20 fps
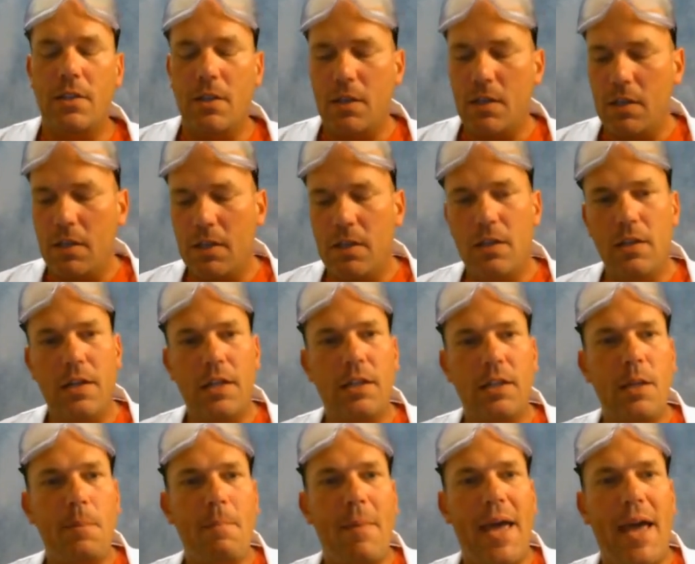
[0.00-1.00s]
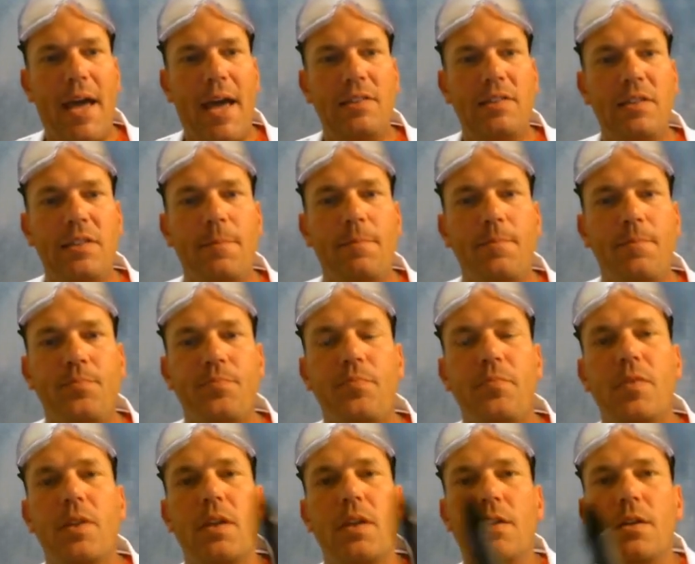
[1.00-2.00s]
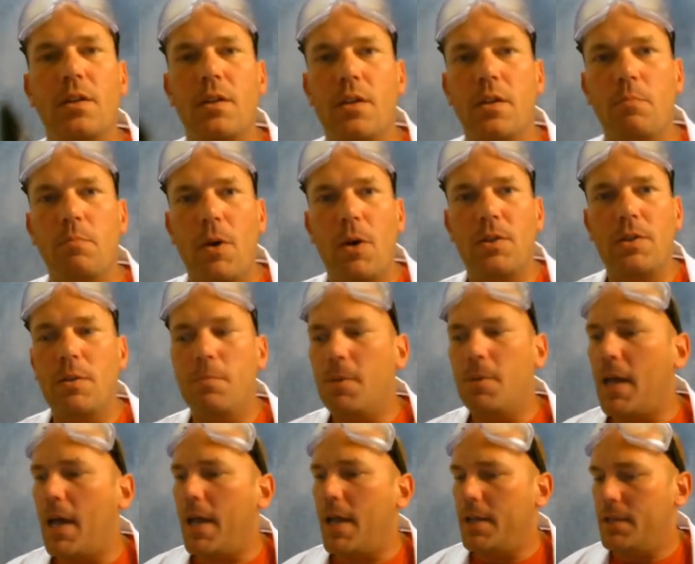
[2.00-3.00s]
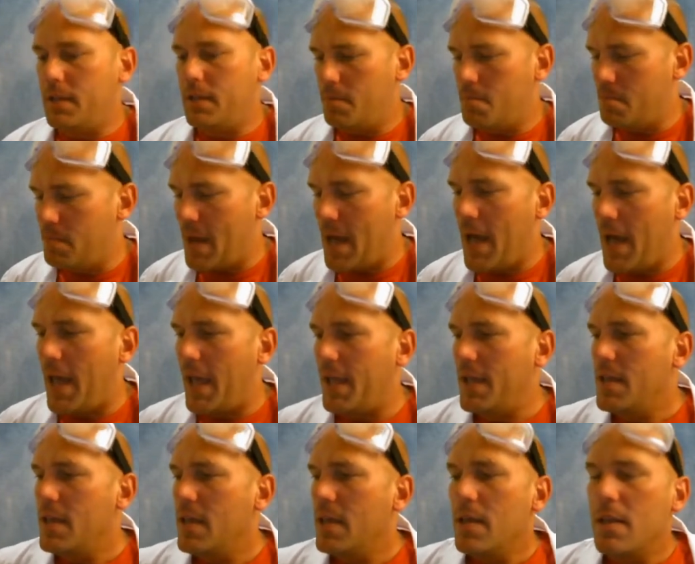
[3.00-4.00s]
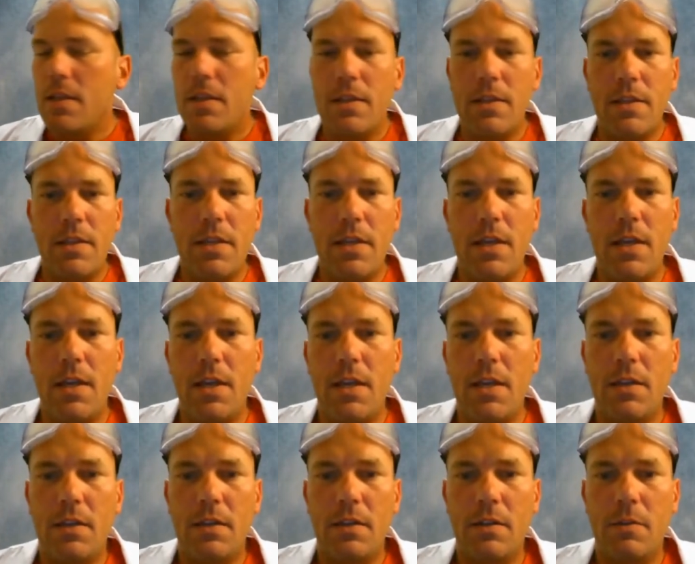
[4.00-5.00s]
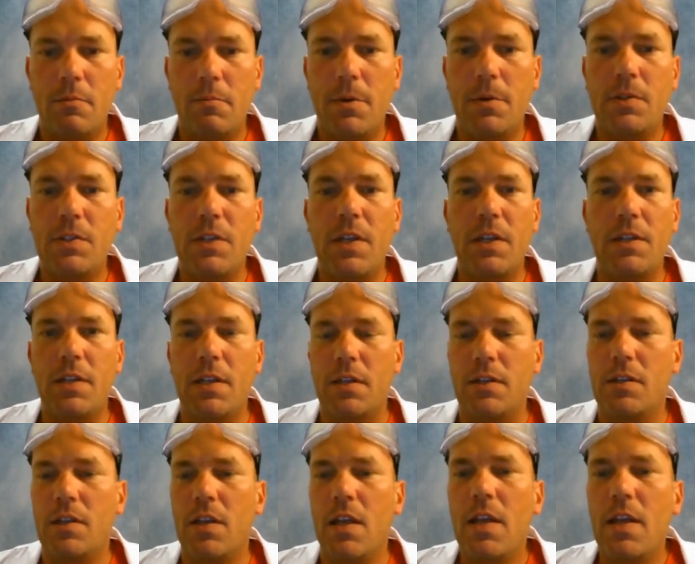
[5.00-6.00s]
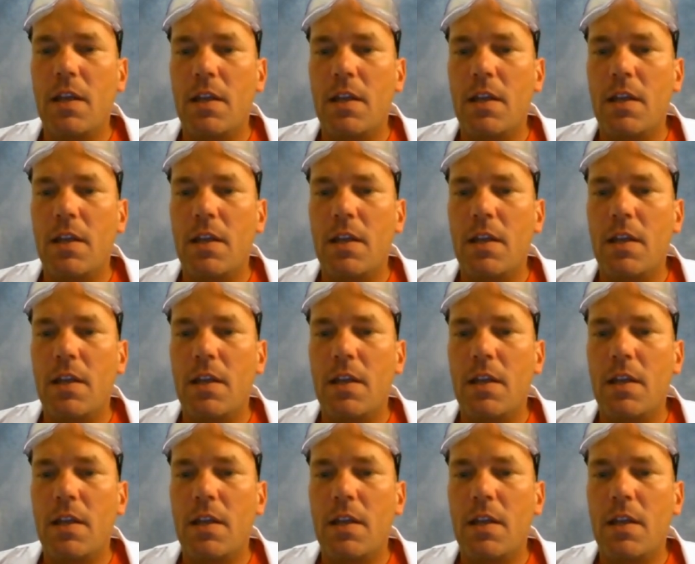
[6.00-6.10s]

You're going to look at the mass and you're going to multiply it by the percentage.